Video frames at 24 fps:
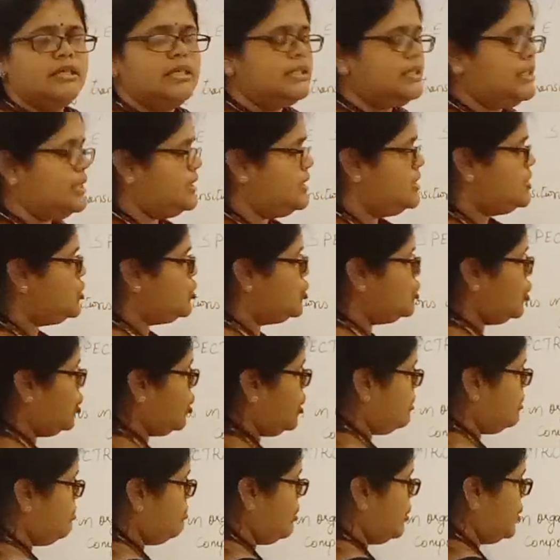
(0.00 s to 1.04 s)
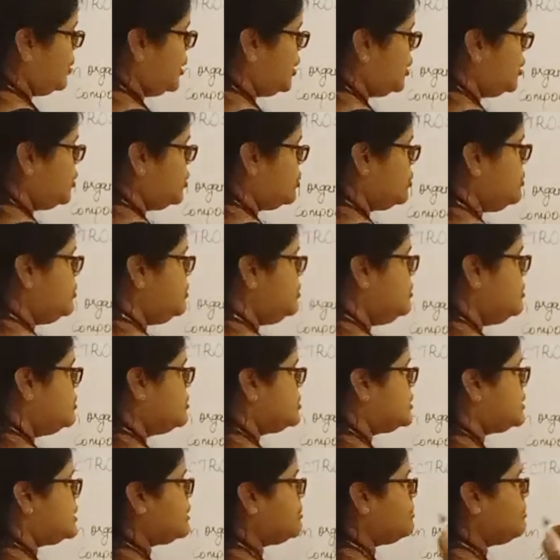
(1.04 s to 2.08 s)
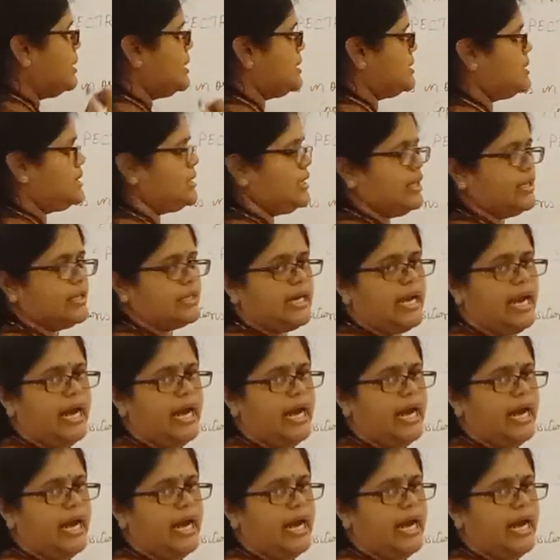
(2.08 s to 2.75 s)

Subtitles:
That is non-bonding to sigma star,